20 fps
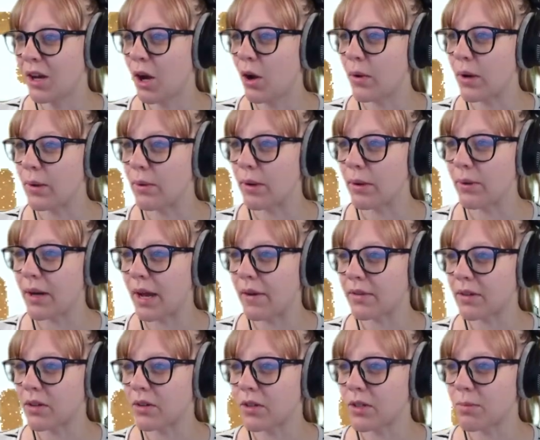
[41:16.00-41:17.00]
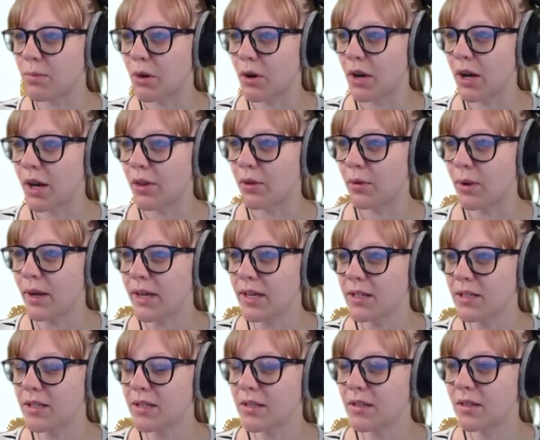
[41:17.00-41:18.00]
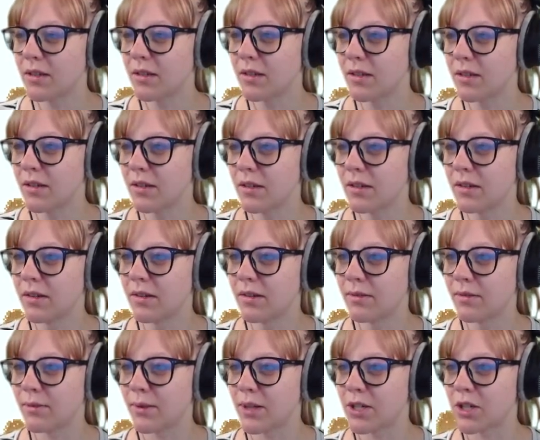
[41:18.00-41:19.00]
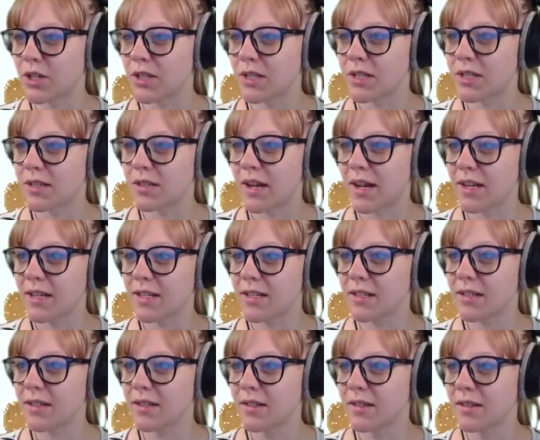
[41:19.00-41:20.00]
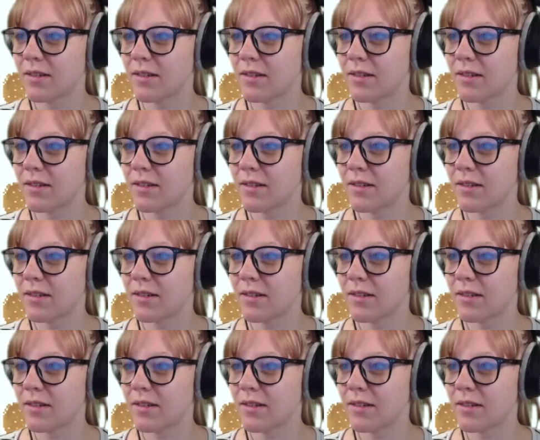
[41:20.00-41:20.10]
we would have to do tomorrow otherwise. Which is nice.